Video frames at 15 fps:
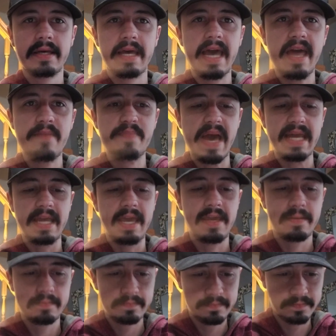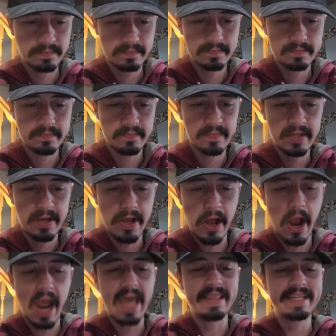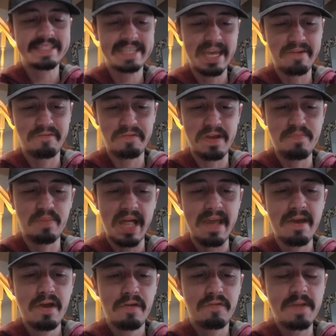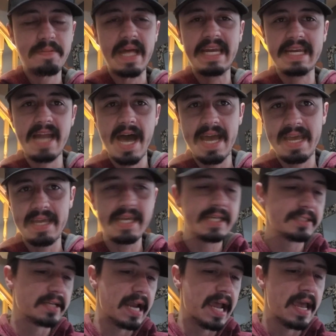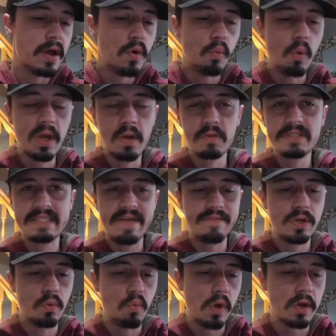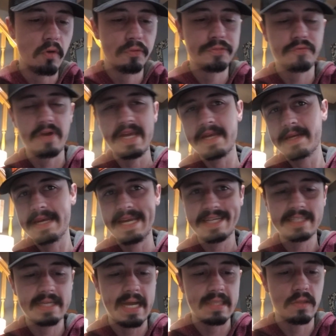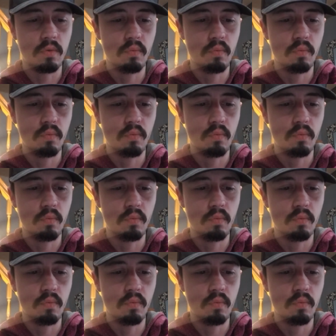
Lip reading: and Benny. All right, let's get a free play. Free play did not hit yesterday. 107 to 103. Knicks got the